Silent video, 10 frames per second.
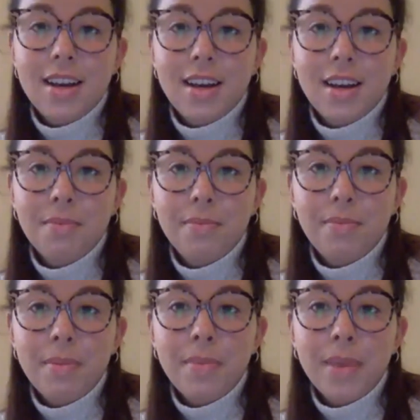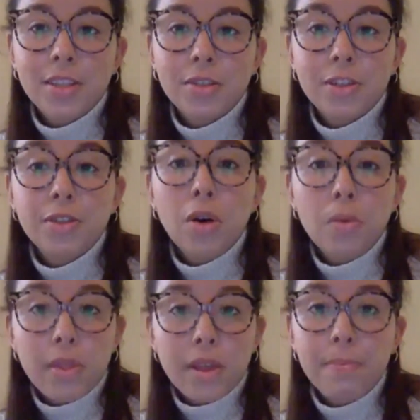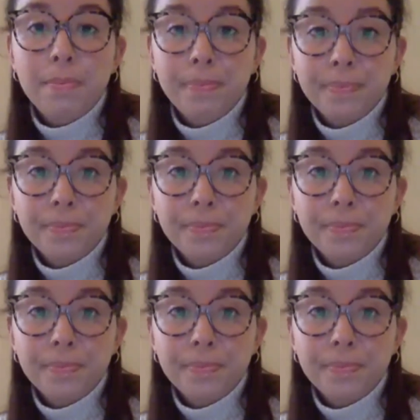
but make sure to own them.